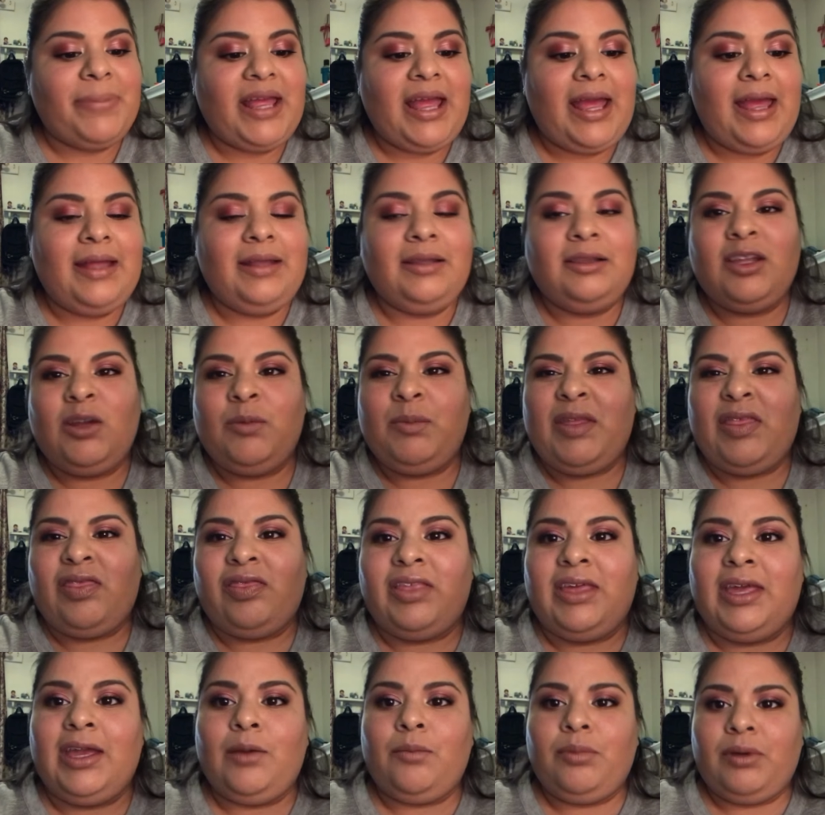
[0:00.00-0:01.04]
A little bit
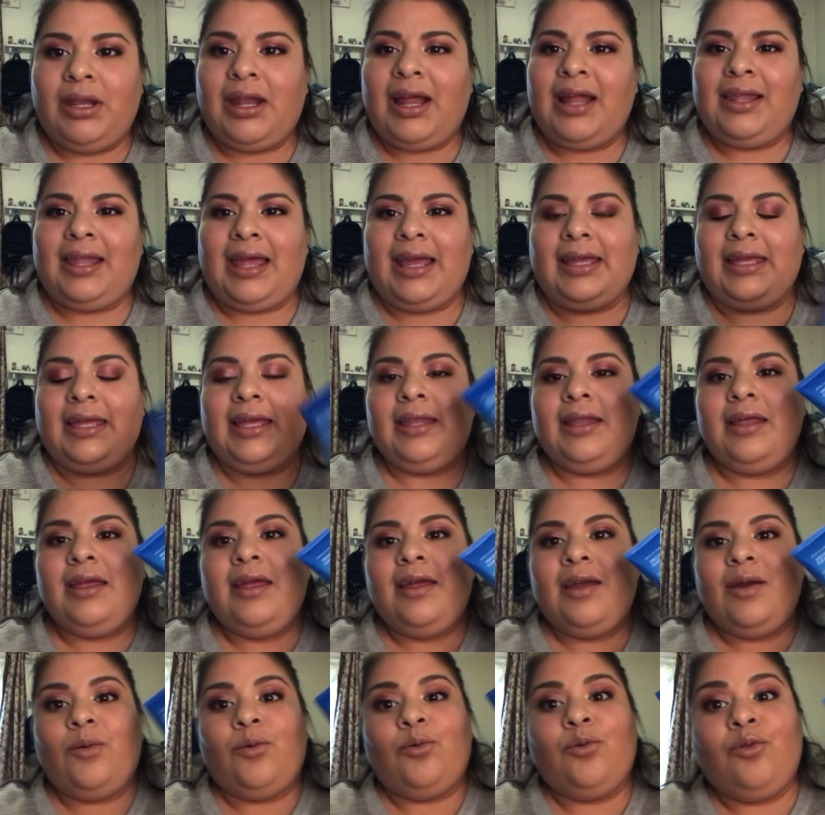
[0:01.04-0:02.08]
thick, but I like it.
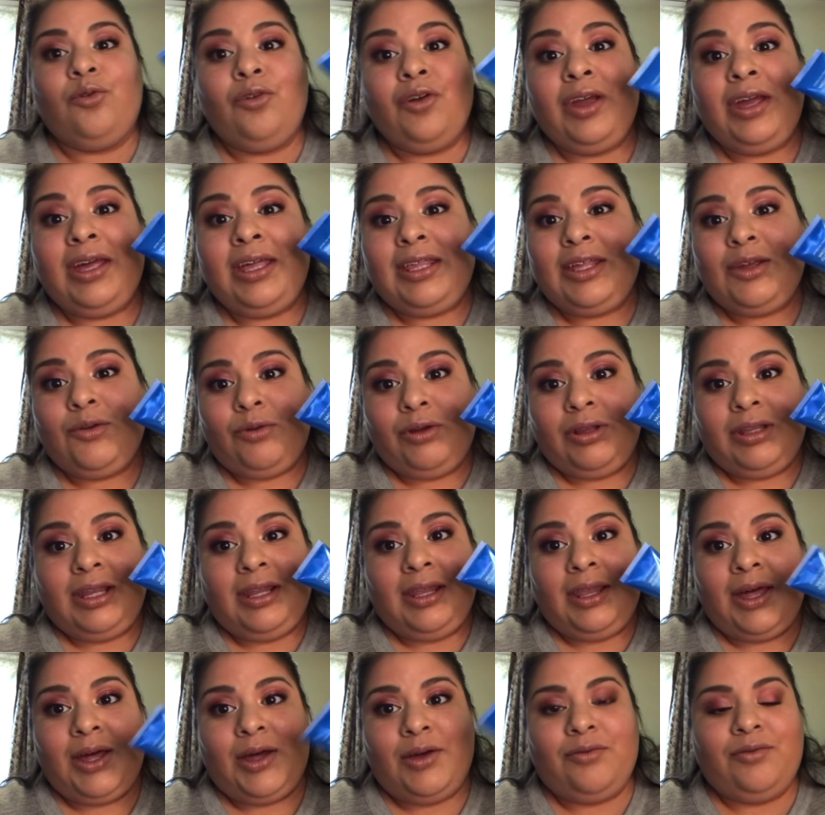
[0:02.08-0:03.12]
Really, really
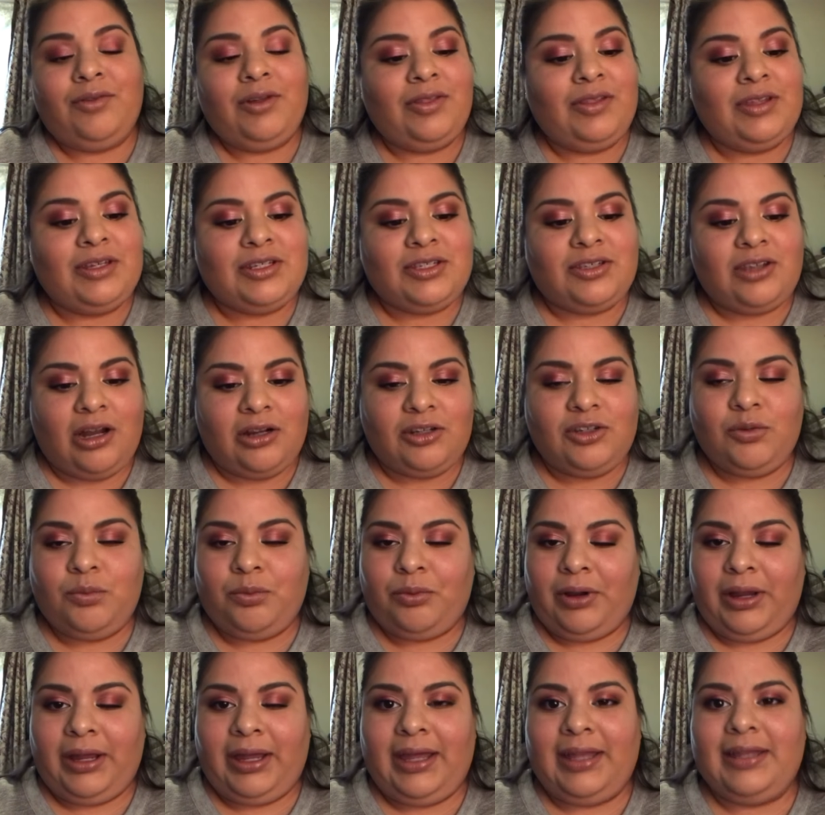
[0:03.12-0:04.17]
love this Dr.
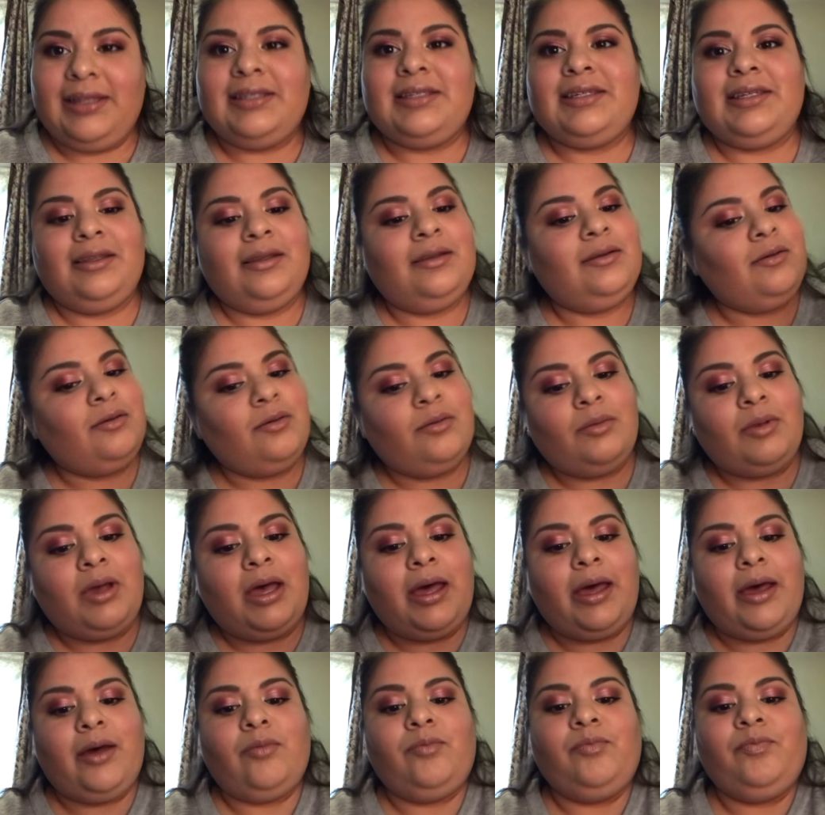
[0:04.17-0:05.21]
Brandt
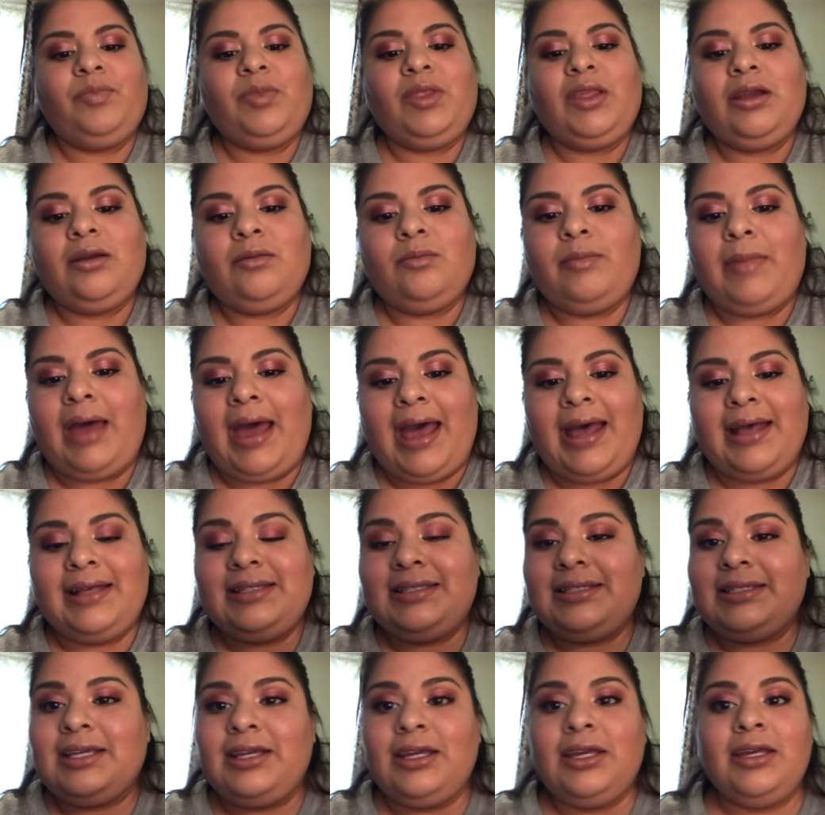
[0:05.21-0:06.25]

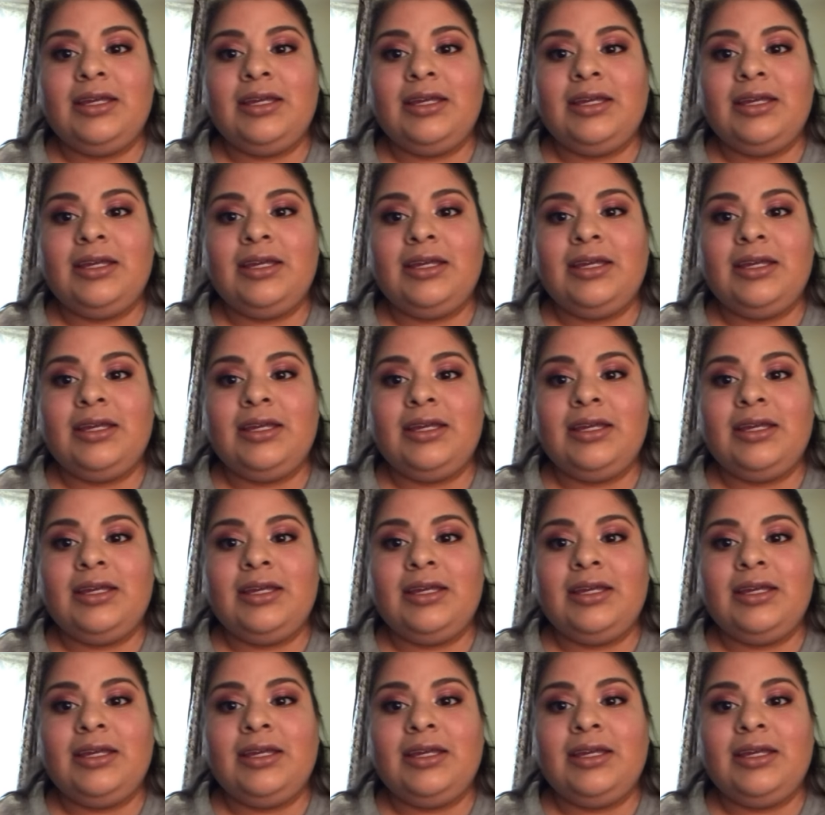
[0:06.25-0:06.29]
mask.